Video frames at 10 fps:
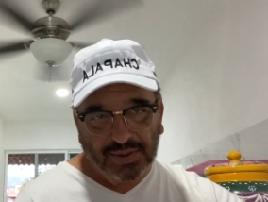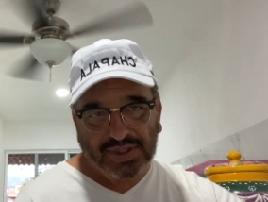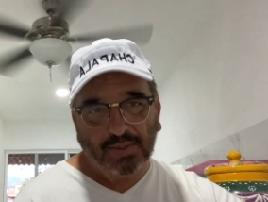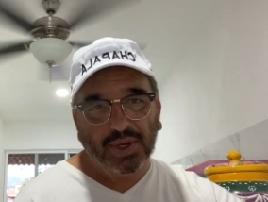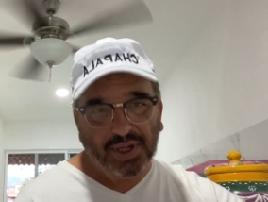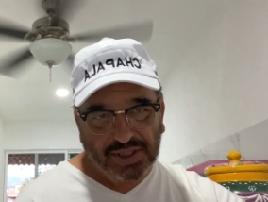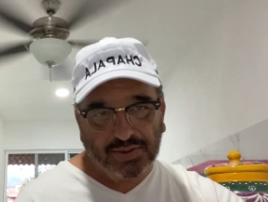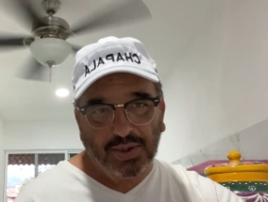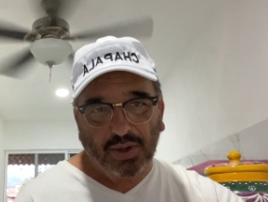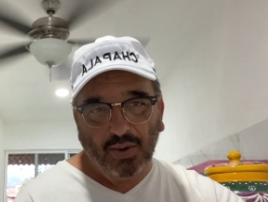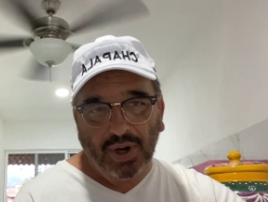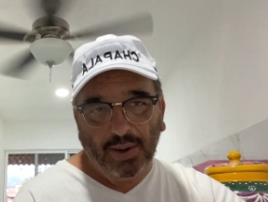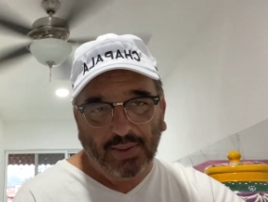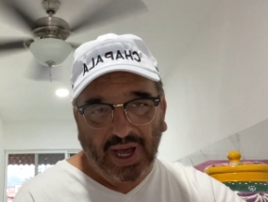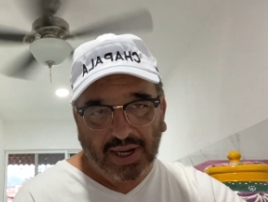some of the history of
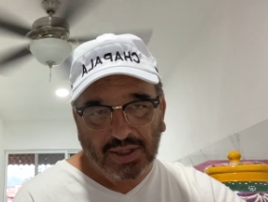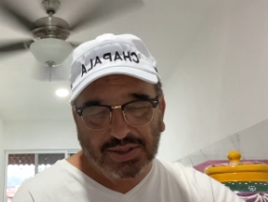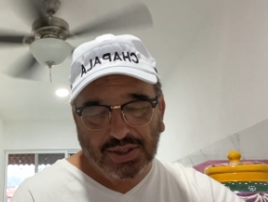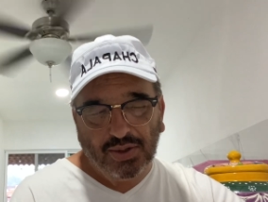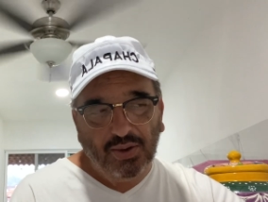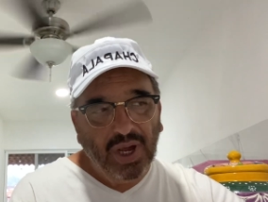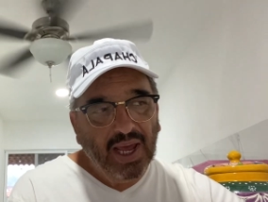Cuernavaca too.